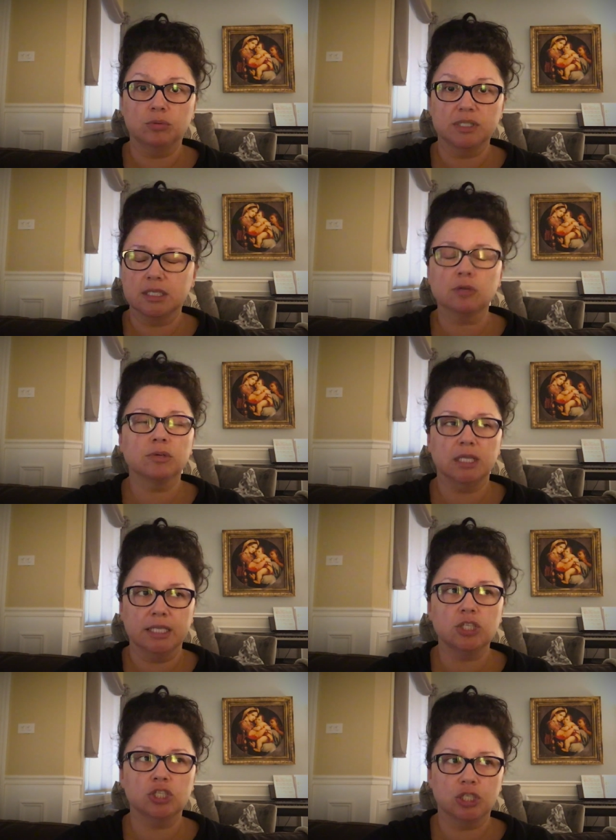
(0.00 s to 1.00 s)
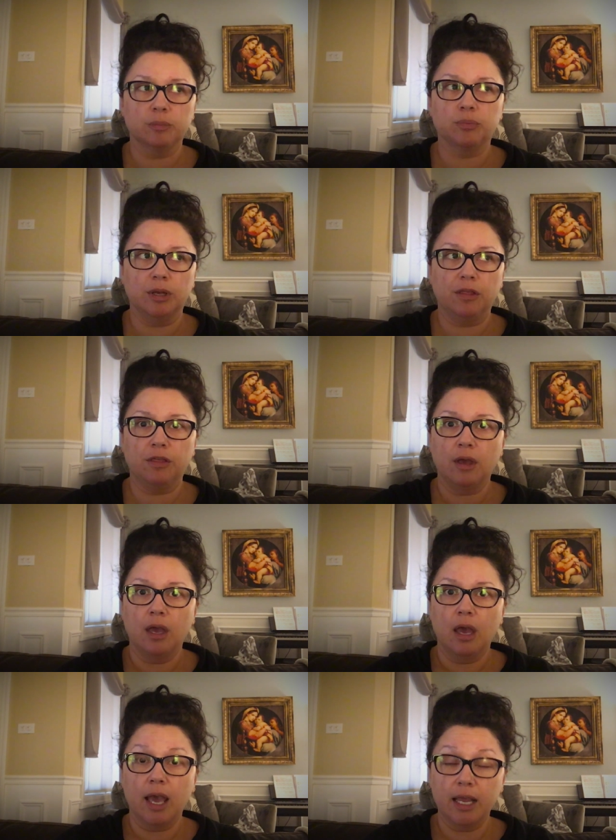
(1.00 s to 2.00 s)
was in a relationship with
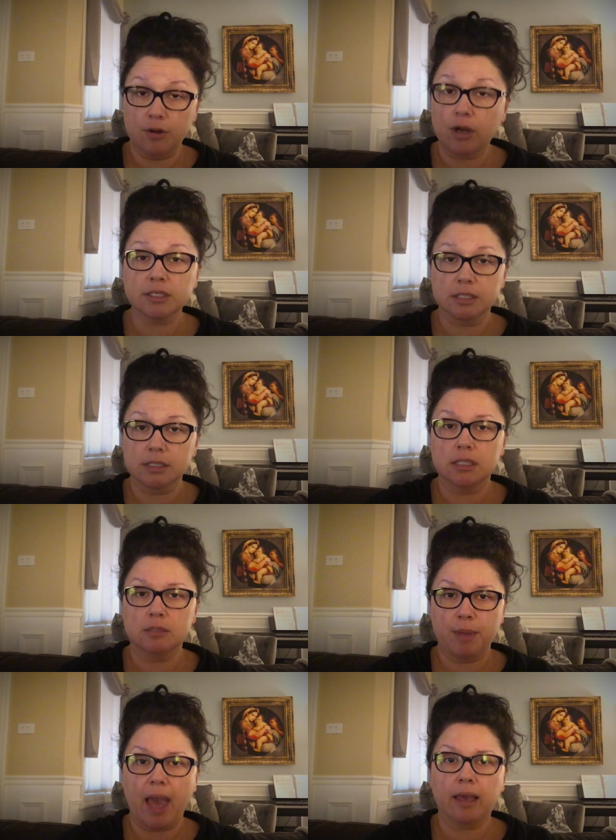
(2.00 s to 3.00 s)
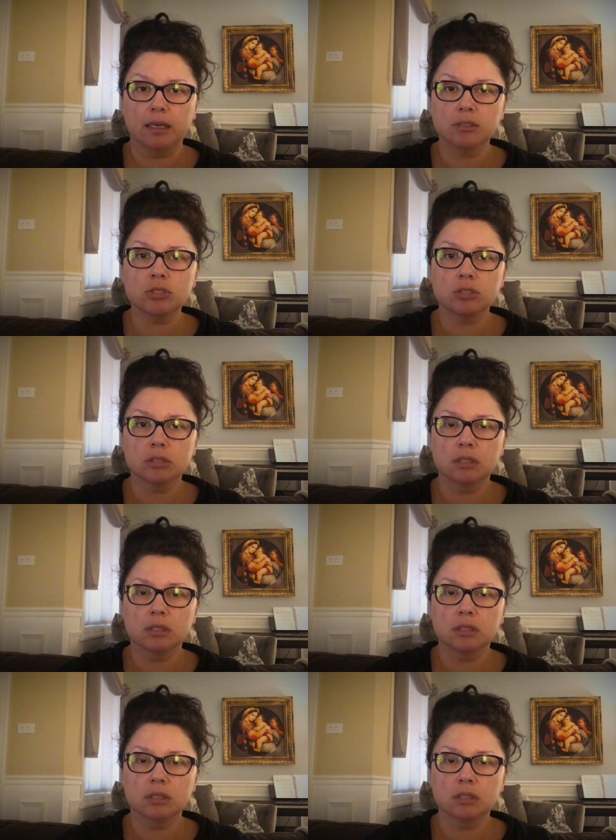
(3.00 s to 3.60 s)
a narcissist package.